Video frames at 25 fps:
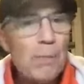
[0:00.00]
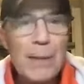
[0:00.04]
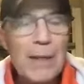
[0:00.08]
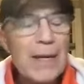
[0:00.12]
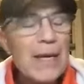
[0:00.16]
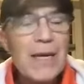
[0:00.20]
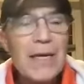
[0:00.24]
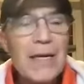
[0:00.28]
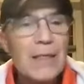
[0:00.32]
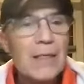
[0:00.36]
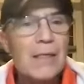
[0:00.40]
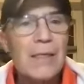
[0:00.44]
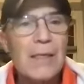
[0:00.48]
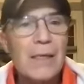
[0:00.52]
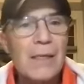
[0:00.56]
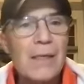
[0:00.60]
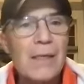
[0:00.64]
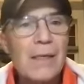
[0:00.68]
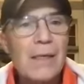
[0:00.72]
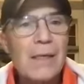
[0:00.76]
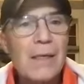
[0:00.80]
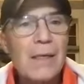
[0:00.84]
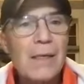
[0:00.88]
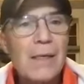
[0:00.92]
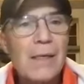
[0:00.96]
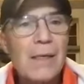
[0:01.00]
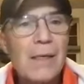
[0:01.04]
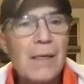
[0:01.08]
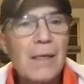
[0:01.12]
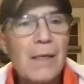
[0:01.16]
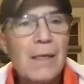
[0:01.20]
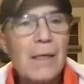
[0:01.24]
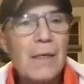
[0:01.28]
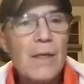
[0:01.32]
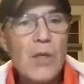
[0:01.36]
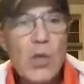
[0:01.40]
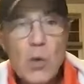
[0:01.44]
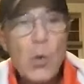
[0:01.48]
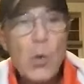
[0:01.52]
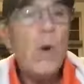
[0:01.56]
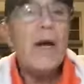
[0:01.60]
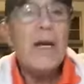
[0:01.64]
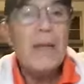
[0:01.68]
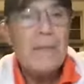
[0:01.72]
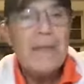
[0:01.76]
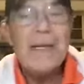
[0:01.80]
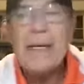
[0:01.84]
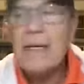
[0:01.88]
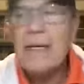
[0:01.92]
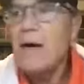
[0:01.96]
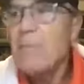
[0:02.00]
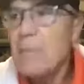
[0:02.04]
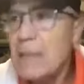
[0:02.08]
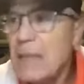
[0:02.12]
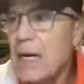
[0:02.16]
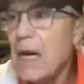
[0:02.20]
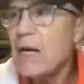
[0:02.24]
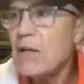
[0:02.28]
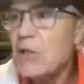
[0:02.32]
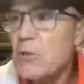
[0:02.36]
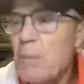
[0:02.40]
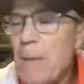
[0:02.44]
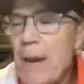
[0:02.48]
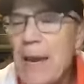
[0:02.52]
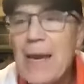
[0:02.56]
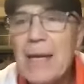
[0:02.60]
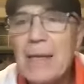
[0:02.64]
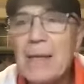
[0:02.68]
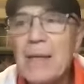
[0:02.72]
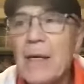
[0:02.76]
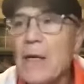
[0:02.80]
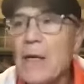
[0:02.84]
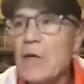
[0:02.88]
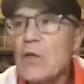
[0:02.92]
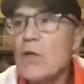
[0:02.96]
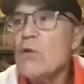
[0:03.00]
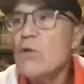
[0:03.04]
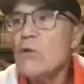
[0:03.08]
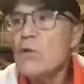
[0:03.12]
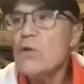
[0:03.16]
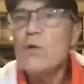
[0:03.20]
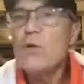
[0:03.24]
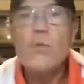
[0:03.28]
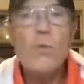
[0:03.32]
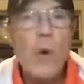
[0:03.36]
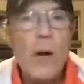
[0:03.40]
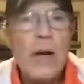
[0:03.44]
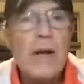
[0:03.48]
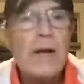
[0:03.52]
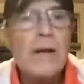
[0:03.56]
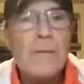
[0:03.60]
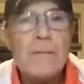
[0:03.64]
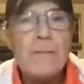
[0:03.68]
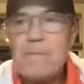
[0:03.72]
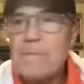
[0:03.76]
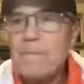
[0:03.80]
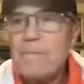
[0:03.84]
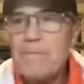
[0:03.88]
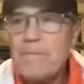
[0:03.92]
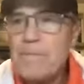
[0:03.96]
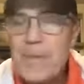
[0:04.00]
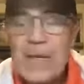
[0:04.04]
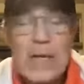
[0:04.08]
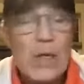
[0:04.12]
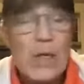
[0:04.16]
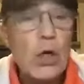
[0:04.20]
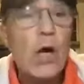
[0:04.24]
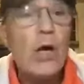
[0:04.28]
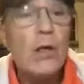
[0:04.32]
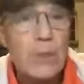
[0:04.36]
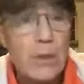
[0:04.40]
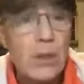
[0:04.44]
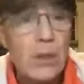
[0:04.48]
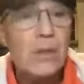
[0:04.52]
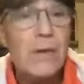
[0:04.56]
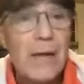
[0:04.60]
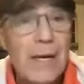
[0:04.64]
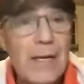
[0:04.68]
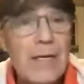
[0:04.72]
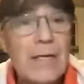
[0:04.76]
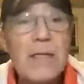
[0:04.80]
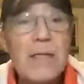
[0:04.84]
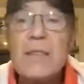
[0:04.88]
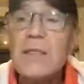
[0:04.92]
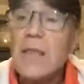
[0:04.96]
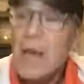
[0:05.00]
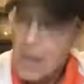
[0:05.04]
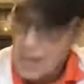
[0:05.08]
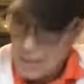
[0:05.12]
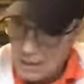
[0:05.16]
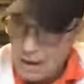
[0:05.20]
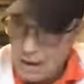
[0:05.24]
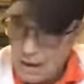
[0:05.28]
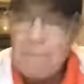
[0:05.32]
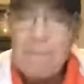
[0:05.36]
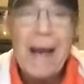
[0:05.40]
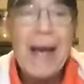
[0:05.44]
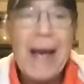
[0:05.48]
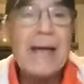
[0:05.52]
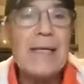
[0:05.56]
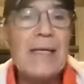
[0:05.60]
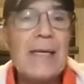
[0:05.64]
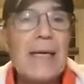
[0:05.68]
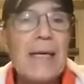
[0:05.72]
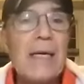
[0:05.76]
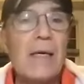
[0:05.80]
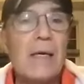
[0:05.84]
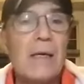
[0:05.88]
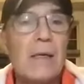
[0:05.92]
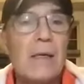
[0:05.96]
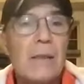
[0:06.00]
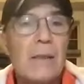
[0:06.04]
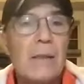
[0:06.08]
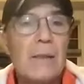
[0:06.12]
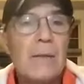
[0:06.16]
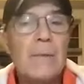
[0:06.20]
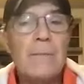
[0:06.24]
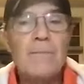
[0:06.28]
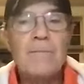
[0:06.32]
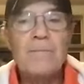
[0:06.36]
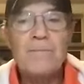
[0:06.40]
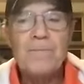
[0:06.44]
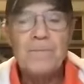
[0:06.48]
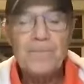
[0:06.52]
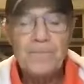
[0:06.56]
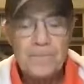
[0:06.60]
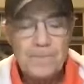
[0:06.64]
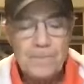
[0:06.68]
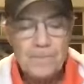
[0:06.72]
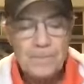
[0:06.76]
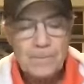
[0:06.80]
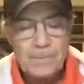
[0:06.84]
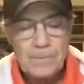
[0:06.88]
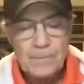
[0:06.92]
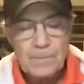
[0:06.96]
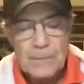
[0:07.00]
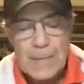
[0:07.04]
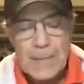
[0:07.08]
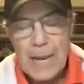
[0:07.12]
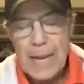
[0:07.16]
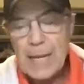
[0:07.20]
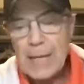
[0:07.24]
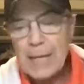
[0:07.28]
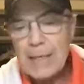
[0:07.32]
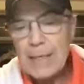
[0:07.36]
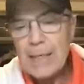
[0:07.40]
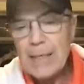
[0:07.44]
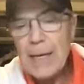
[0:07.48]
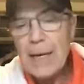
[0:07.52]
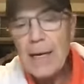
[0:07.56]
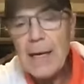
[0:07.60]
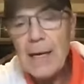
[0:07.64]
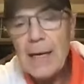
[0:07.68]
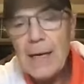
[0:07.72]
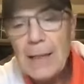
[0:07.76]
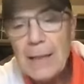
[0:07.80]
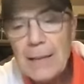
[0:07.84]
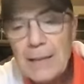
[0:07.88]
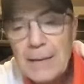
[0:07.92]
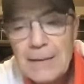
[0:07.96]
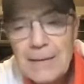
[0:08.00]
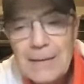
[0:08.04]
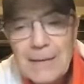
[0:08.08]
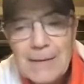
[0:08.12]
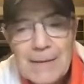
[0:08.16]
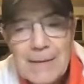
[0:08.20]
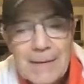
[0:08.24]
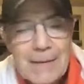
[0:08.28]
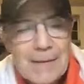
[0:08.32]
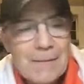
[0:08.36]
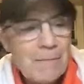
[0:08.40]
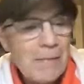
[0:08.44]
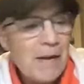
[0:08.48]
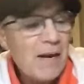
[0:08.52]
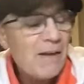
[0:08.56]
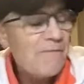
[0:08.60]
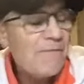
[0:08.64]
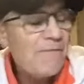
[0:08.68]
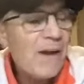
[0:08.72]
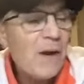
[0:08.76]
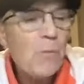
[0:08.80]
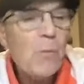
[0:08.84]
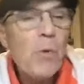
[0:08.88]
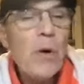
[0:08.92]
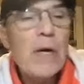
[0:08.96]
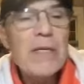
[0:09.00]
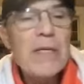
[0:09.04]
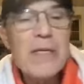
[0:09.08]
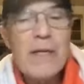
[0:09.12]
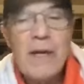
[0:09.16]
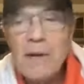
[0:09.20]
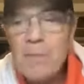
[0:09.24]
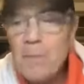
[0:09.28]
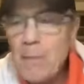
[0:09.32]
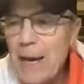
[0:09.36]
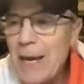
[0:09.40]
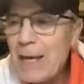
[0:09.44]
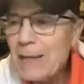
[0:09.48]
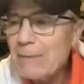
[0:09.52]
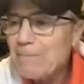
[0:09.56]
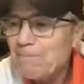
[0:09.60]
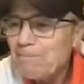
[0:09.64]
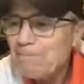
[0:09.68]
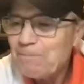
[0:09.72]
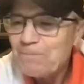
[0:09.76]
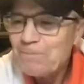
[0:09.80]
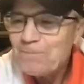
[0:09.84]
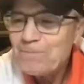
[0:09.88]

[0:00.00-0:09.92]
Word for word: place. You want to become God's man. You, you want to be called to greatness? Come back here." And uh, matter of fact, one young man